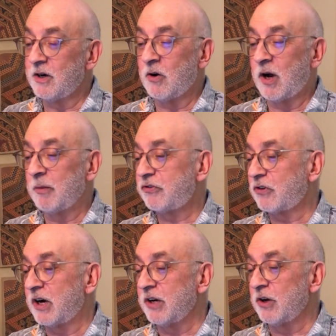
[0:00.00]
I'm
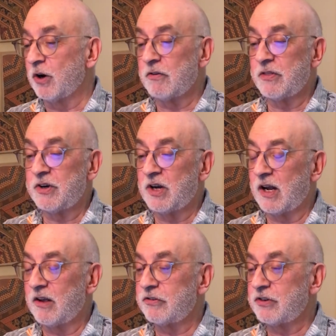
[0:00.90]
starting over at the
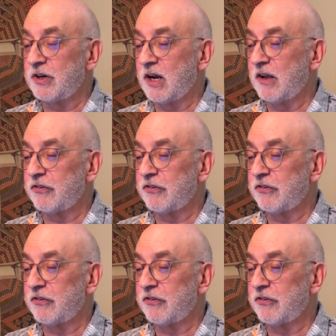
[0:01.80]
denial